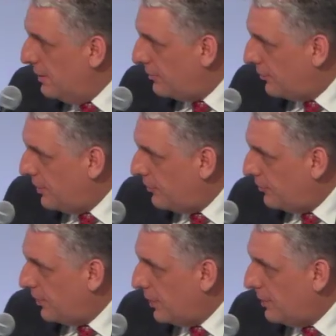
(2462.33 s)

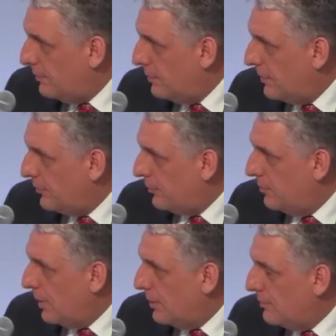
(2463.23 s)
this
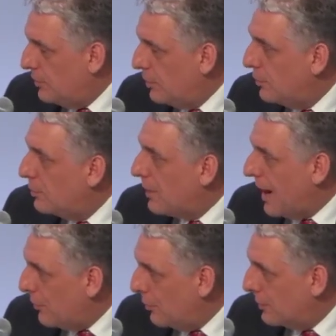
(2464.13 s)
new
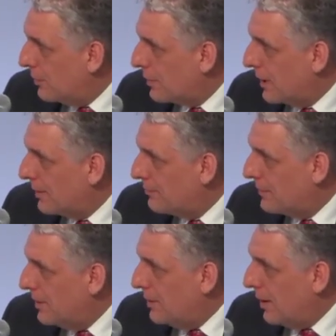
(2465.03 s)
outward-looking,
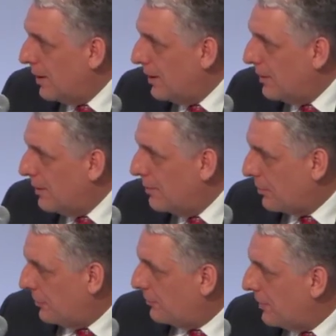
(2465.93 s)
I'm
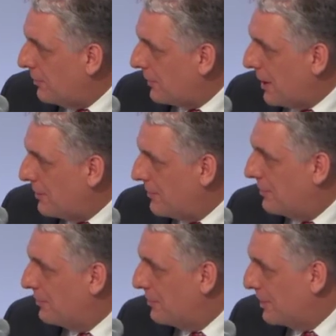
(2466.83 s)
not going to say that Canada
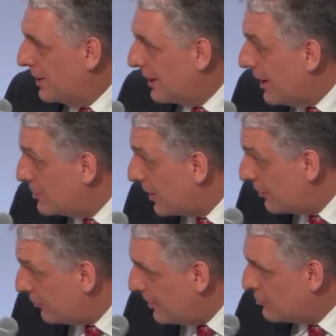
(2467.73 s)
has not been engaged.
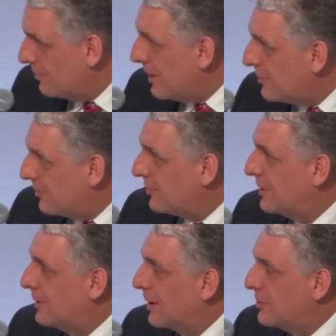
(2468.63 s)
Canada has been
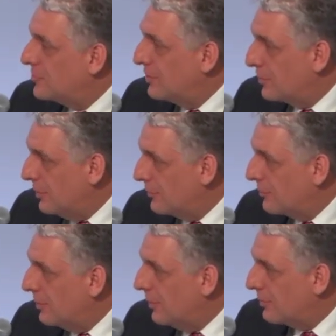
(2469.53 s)
tremendously engaged in the world
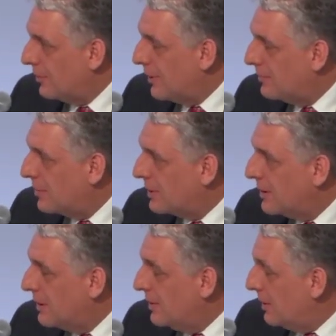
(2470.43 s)
for a long time. But
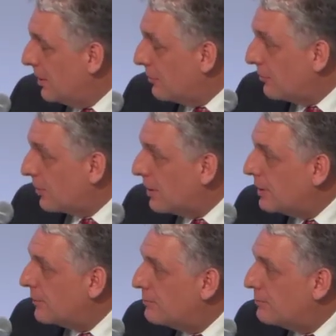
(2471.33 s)
you know, there's a kind of